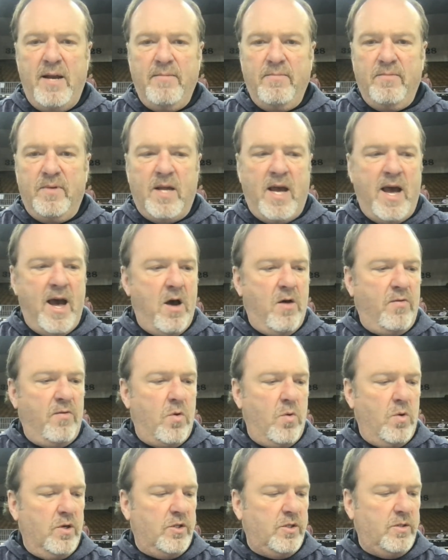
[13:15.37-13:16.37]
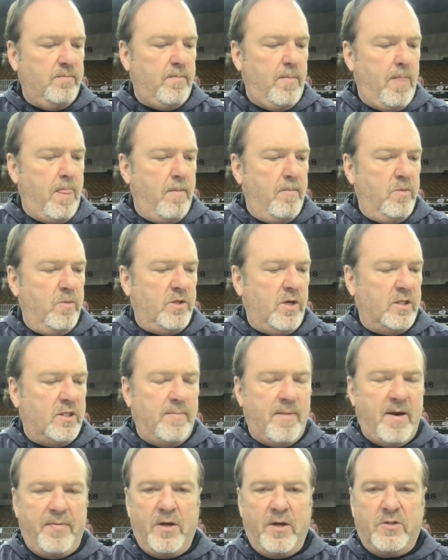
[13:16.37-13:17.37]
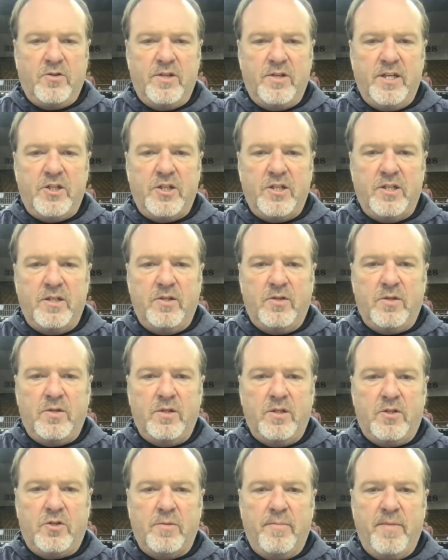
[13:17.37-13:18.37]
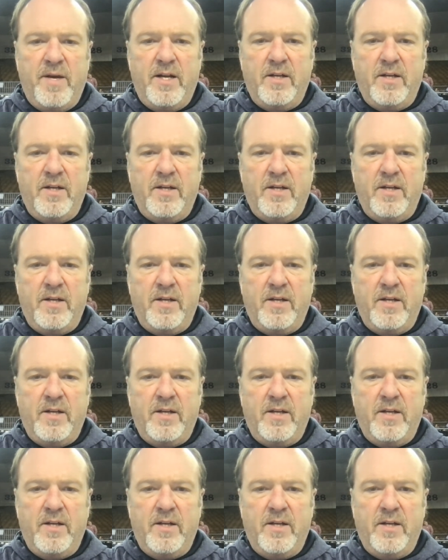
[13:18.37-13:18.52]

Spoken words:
How, of course, talked about their tradition is tremendous.